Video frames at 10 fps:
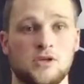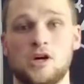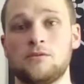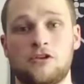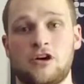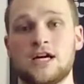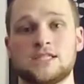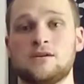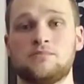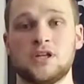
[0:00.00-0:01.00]
come
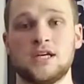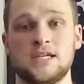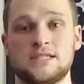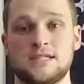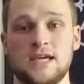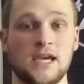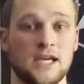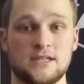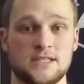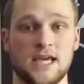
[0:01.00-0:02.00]
across someplace
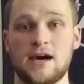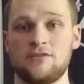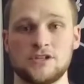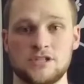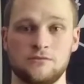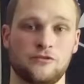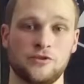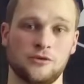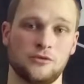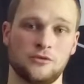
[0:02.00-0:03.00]
and scavenge some
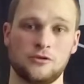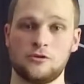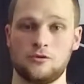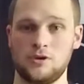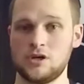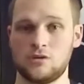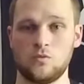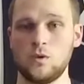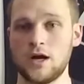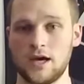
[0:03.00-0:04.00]
food, or, you know,
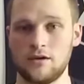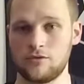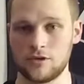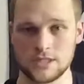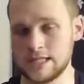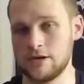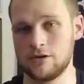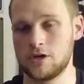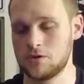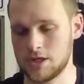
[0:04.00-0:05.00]
whatever the
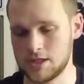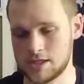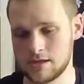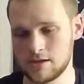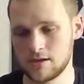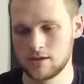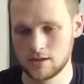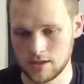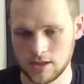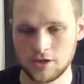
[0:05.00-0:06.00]
scenario is.
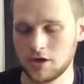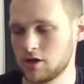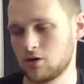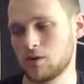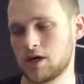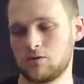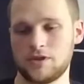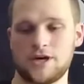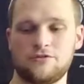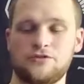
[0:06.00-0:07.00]
You can go a while
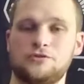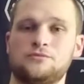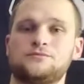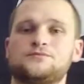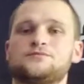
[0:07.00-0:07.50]
without food.